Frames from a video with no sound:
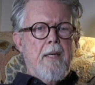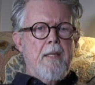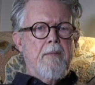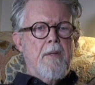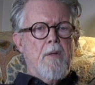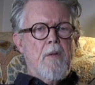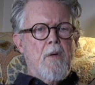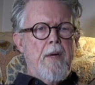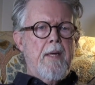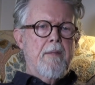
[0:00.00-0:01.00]
lifted
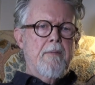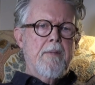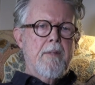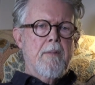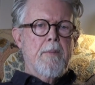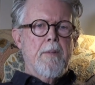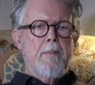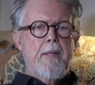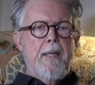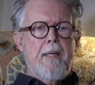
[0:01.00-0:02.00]
her out of a
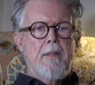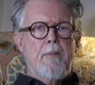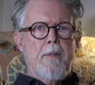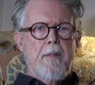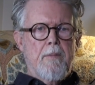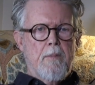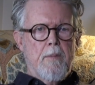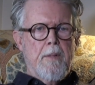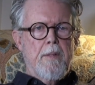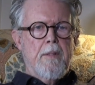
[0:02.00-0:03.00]
suburban housewife's
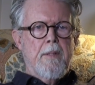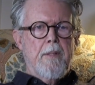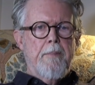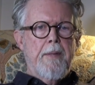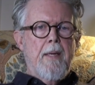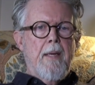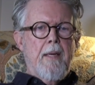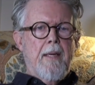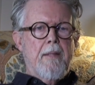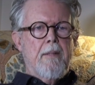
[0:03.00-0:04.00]
world.
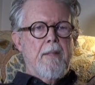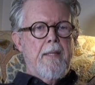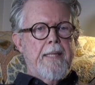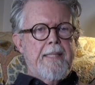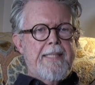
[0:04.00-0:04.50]
Until the late